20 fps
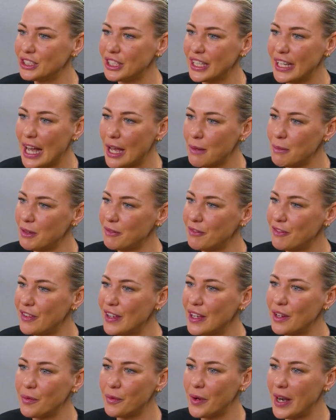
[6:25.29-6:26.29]
She came in
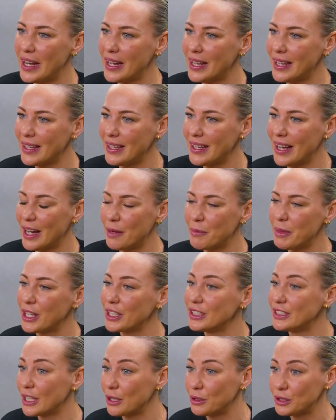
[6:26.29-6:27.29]
fit, ready. You
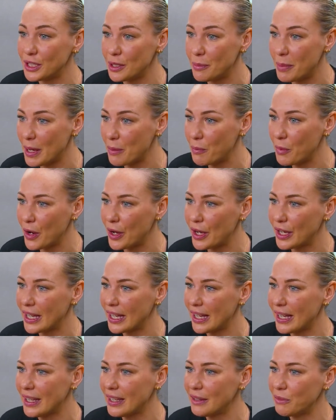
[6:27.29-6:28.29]
could tell she'd been
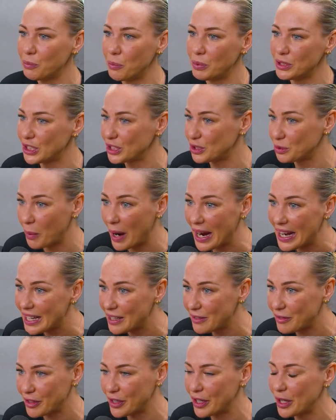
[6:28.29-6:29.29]
working, just
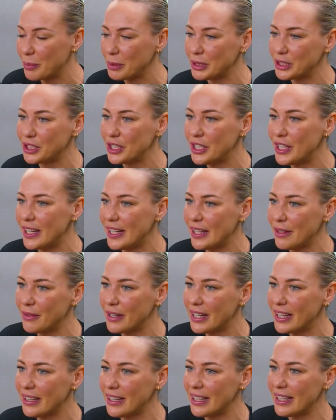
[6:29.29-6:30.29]
waiting for an opportunity,
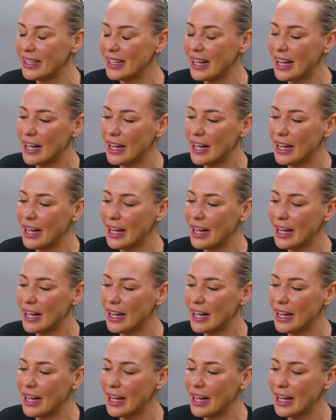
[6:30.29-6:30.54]
really.